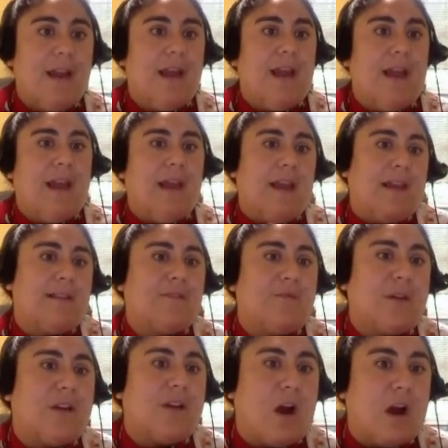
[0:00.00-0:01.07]
is
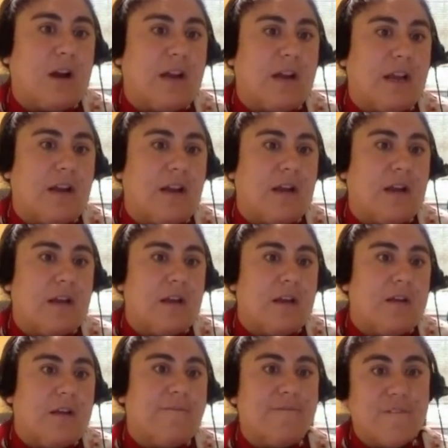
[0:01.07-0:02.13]
regarding
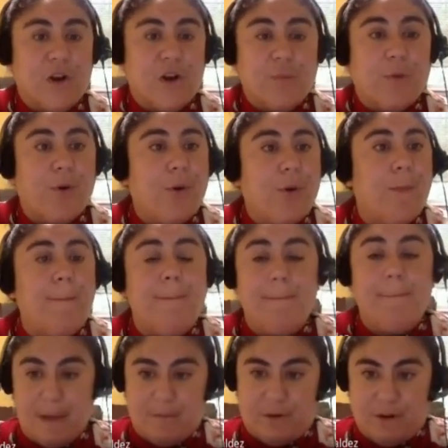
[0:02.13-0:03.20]
verbal
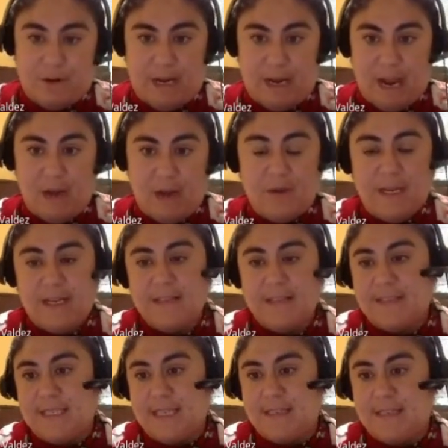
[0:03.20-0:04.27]
memory. And we can
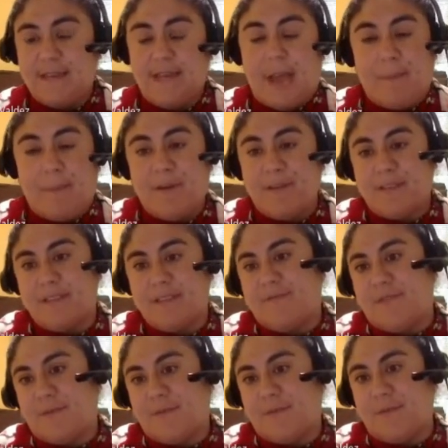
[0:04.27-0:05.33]
see that that person's
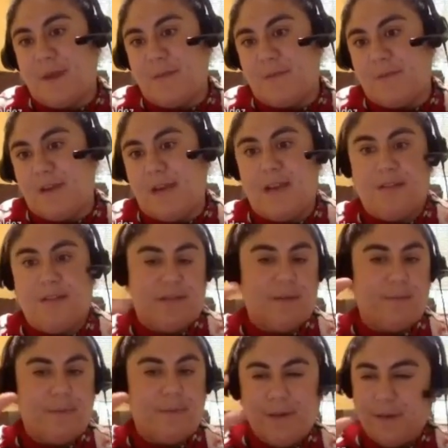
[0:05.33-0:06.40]
verbal memory, the
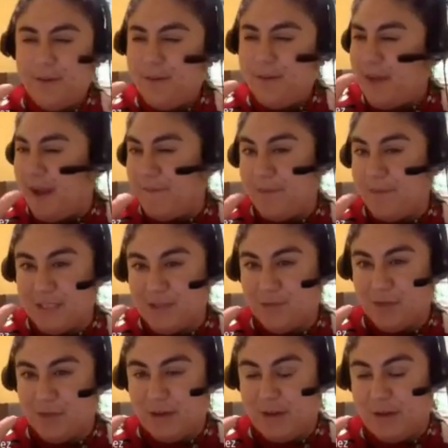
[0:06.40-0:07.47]
blue, not much
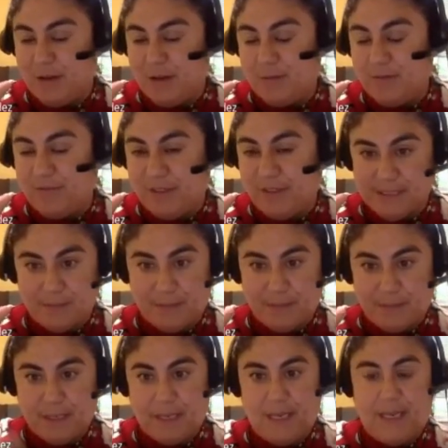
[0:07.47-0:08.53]

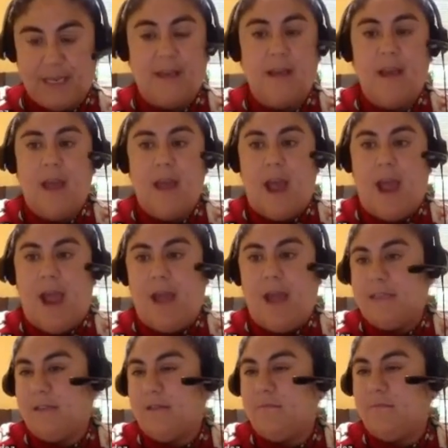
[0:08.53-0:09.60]
flexibility, and
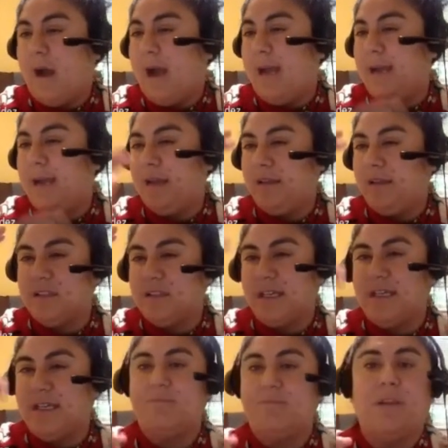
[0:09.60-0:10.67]
it looks
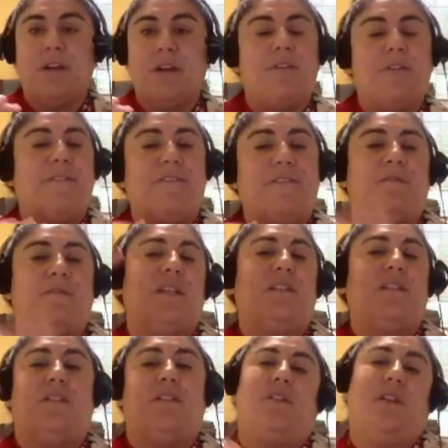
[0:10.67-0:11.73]
like it's below the 15
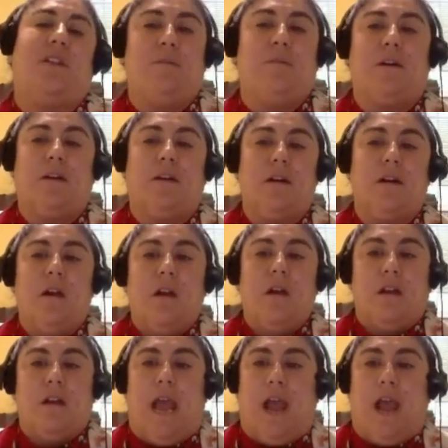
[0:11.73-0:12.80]
to 30 mark.
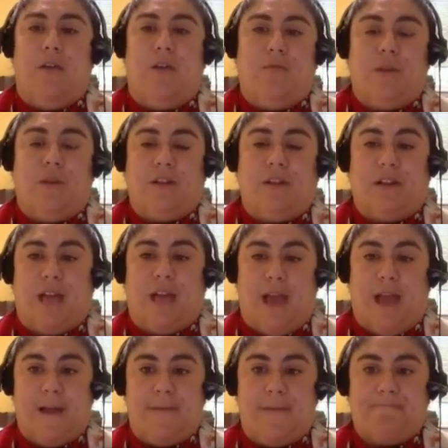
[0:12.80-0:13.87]
Now, if we look at